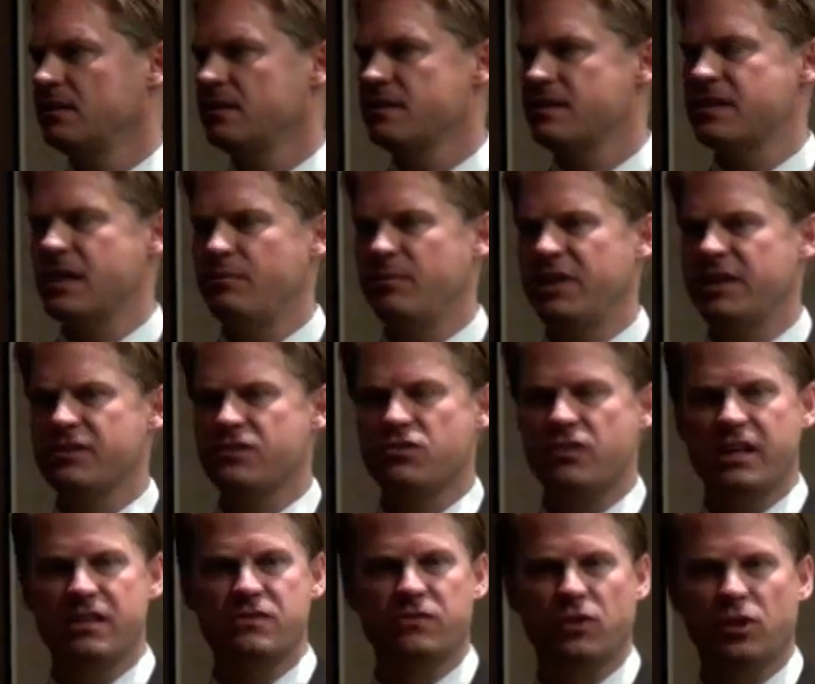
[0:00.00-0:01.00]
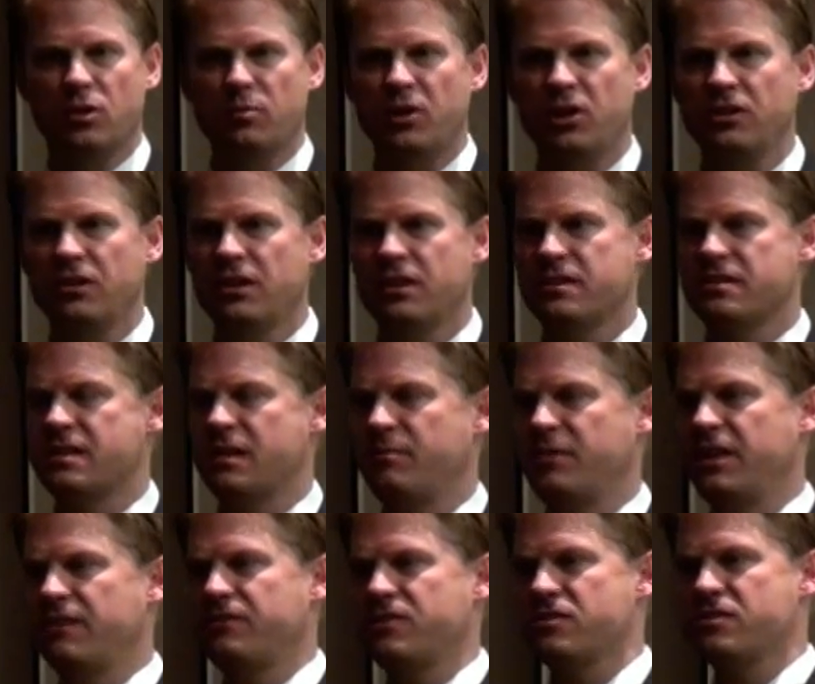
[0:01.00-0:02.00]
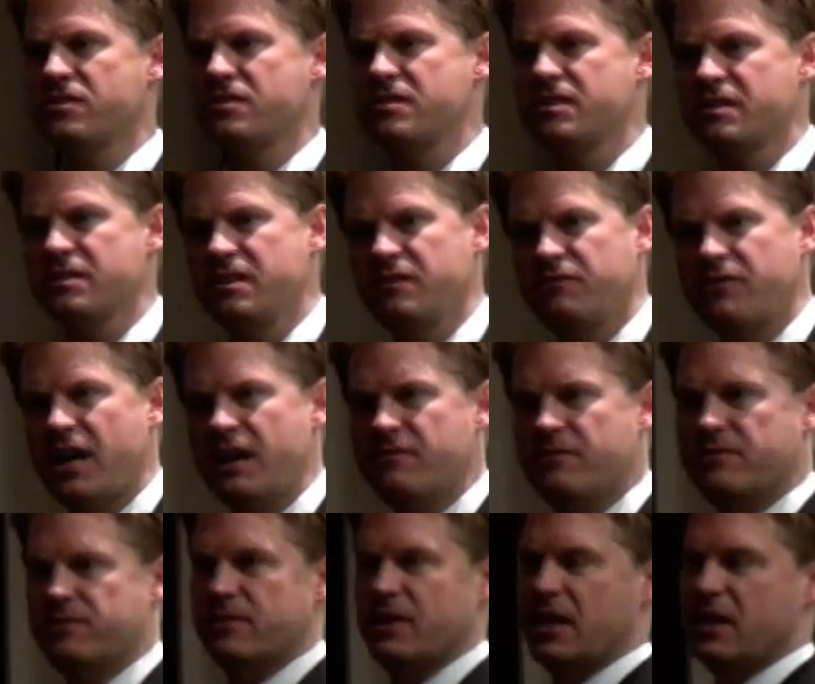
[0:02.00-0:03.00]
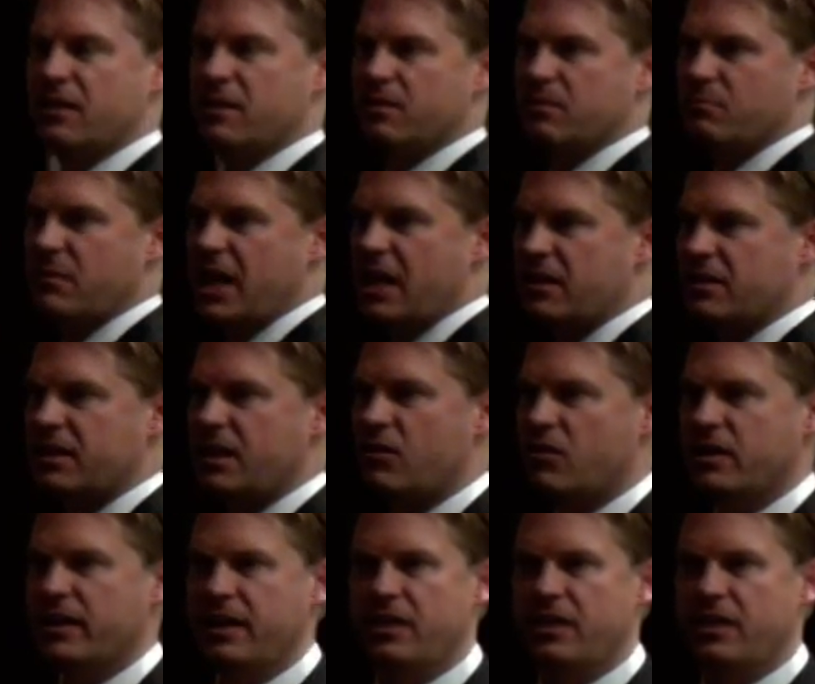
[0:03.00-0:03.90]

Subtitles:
Does that mean it's transferable? Does that mean if there's a 65 mile an hour